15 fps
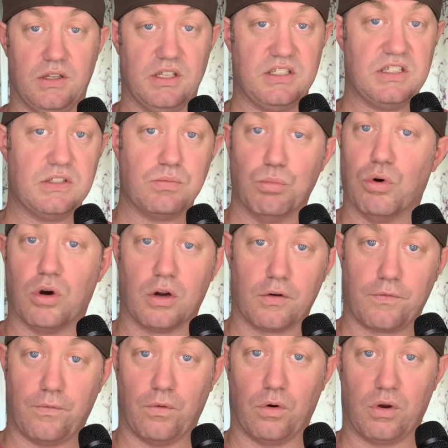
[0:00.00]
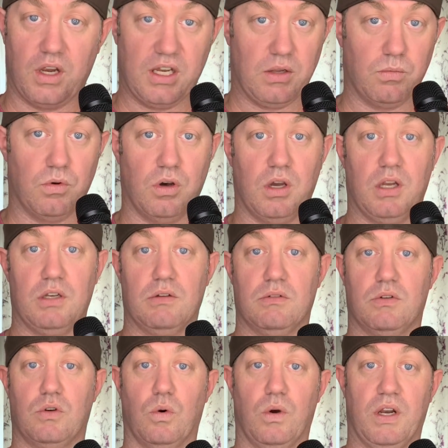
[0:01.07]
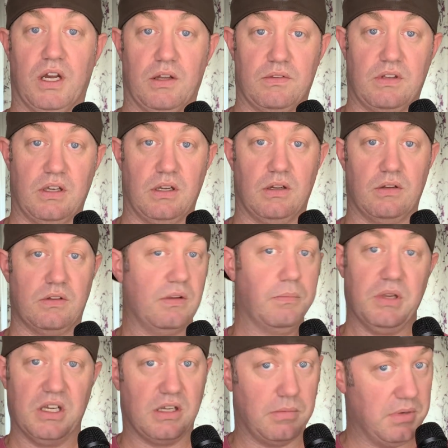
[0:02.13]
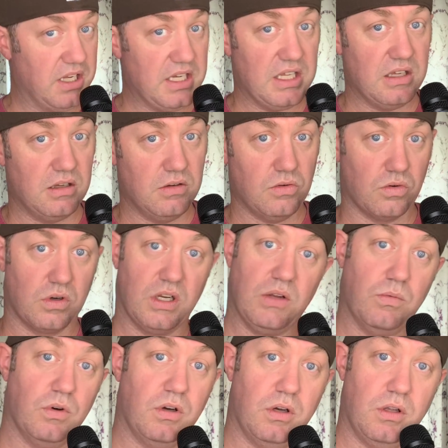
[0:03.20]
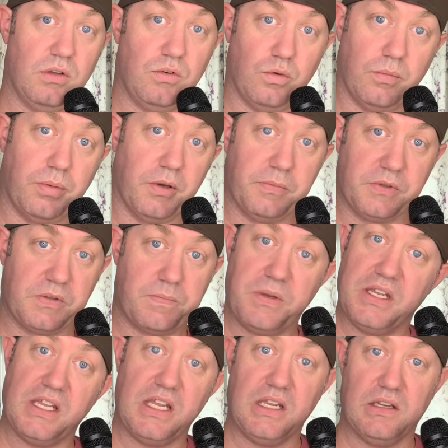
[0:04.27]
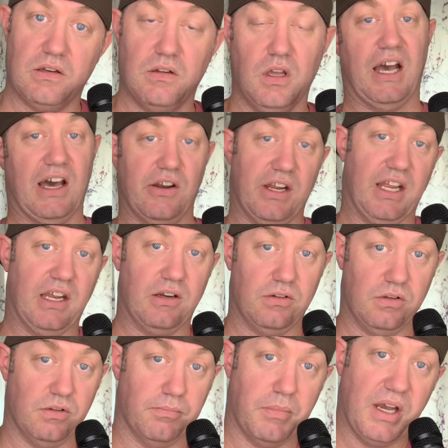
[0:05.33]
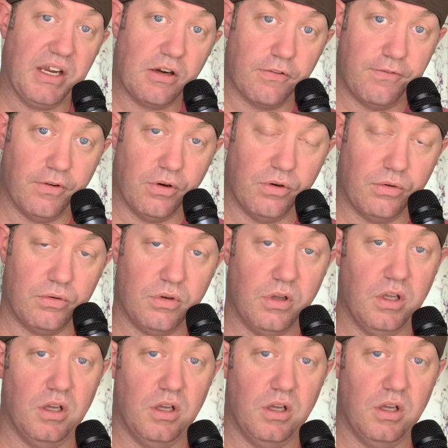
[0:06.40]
This is more for anyone going out there to be a comedian or anyone doing public speaking, how to handle a microphone,